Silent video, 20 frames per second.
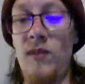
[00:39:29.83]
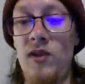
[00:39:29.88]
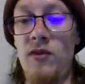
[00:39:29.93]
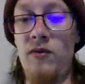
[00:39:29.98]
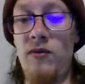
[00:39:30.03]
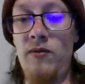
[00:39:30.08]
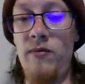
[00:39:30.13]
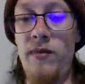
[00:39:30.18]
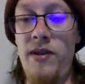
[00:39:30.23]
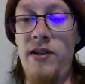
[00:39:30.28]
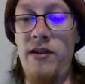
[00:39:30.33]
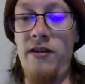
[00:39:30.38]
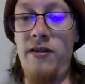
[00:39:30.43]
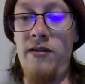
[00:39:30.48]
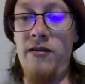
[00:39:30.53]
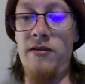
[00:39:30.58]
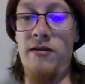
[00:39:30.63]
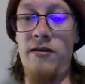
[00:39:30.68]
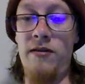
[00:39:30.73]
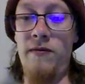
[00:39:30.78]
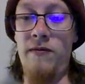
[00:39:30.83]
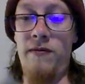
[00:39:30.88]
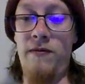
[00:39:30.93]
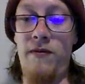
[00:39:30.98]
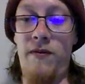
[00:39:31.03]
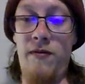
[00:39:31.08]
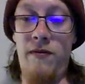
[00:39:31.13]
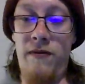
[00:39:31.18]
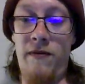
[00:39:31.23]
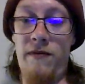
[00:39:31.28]
What made you go so
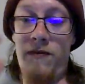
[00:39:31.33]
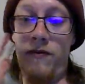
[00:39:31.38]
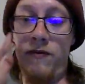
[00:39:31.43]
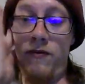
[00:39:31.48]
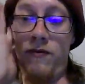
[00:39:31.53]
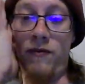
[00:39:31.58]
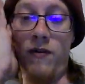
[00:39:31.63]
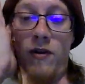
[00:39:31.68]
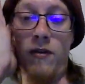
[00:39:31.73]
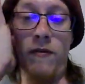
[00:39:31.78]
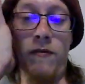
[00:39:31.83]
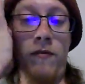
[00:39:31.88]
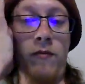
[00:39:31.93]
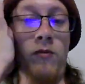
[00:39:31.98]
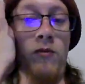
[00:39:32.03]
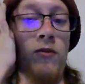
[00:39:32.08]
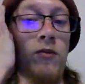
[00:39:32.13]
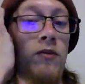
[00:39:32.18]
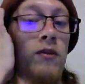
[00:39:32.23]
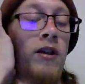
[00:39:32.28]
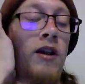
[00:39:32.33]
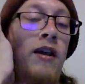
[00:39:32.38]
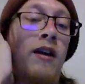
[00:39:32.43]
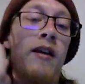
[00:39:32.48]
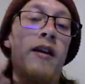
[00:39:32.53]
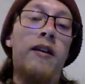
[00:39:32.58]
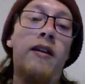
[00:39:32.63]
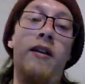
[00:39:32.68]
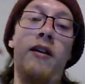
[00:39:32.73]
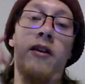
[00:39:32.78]
far from horror?
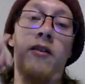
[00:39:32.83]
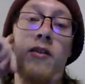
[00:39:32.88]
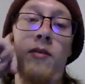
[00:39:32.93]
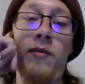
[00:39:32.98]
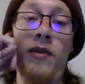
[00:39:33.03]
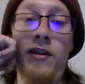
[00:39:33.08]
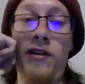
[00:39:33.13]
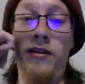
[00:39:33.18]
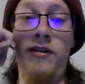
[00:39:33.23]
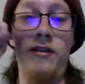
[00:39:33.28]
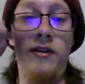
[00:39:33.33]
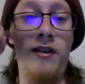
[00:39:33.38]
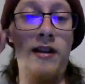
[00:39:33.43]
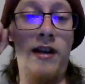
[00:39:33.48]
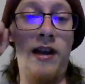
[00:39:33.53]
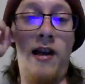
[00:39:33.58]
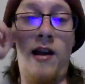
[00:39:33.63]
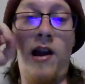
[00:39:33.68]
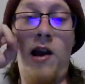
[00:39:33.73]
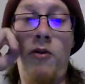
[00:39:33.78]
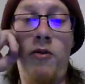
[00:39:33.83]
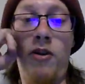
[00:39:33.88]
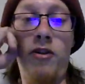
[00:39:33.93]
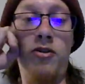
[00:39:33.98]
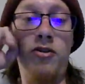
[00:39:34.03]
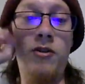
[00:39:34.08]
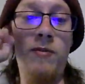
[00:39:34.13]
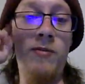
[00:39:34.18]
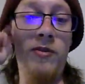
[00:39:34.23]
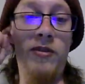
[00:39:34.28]
I
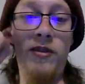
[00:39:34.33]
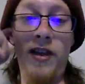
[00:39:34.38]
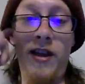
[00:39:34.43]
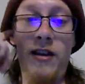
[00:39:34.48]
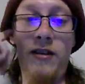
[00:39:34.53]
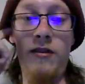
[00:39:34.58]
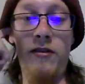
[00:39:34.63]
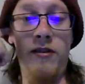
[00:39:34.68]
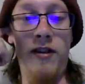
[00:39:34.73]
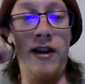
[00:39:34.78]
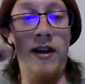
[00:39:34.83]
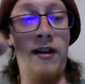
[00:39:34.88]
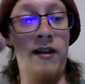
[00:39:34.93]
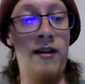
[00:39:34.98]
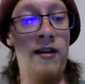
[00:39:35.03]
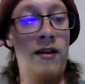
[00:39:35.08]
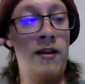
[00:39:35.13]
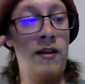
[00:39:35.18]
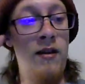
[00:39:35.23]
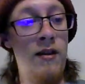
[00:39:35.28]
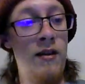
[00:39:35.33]
would attribute that to like